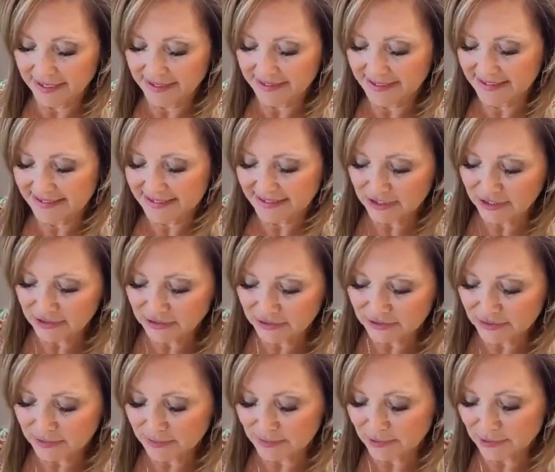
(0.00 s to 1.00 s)
Make this
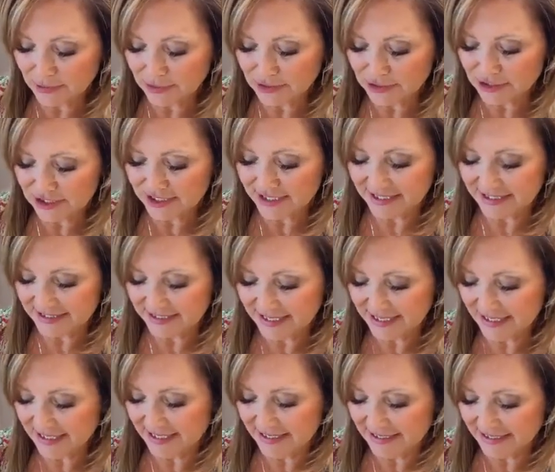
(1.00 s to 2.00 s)
super
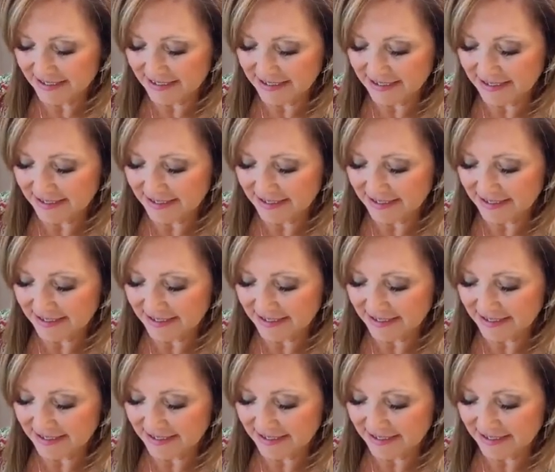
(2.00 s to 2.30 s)
cheesy.